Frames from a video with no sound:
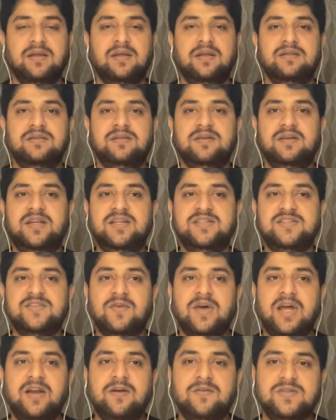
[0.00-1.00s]
The reason
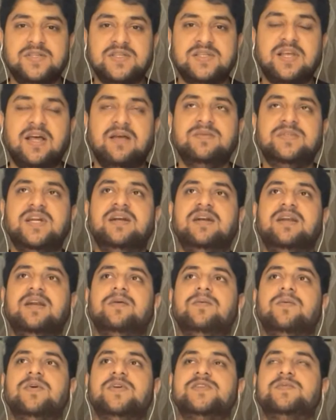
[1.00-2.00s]
why it was Assam
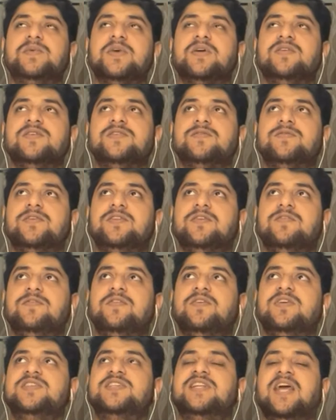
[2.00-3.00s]
centric was because for the
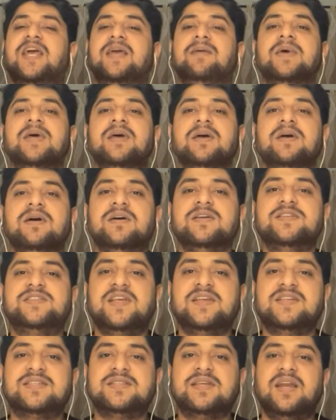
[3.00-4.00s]
first time, a
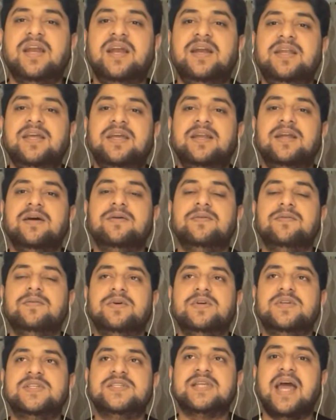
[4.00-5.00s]
sixth criteria
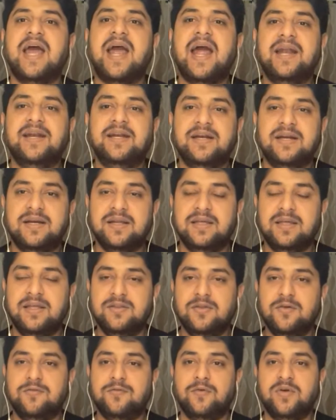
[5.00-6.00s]
was added
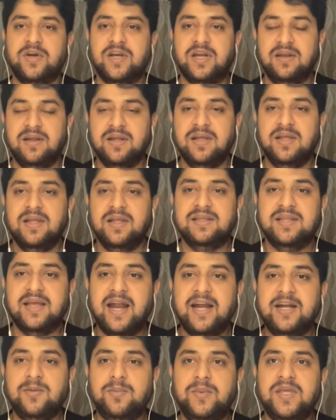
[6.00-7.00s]
in the foray,
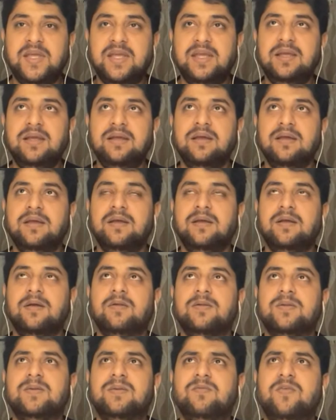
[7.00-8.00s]
that being
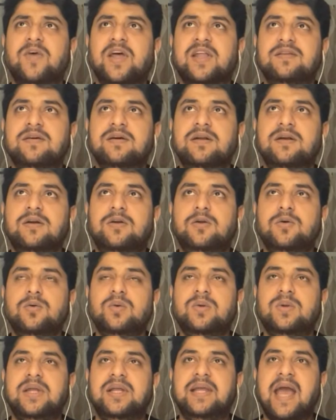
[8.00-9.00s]
whether to
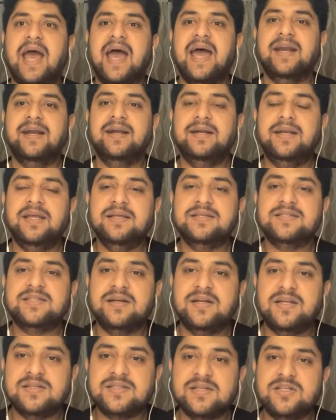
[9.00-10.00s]
guarantee
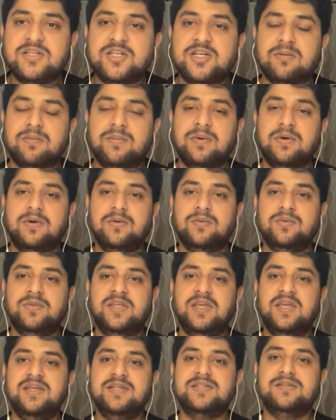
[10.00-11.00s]
citizenship to
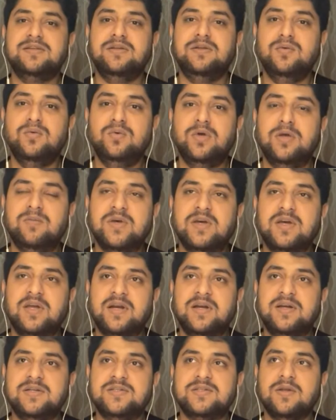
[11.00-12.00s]
these new
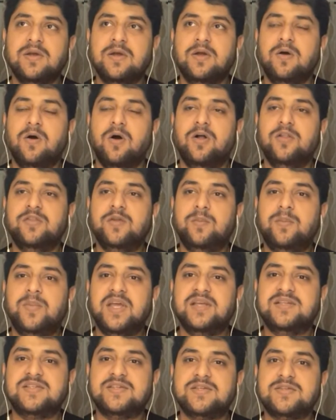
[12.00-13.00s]
immigrants on the
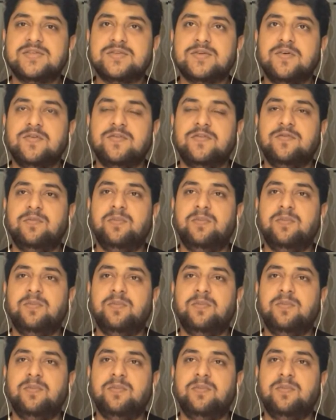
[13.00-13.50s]
basis of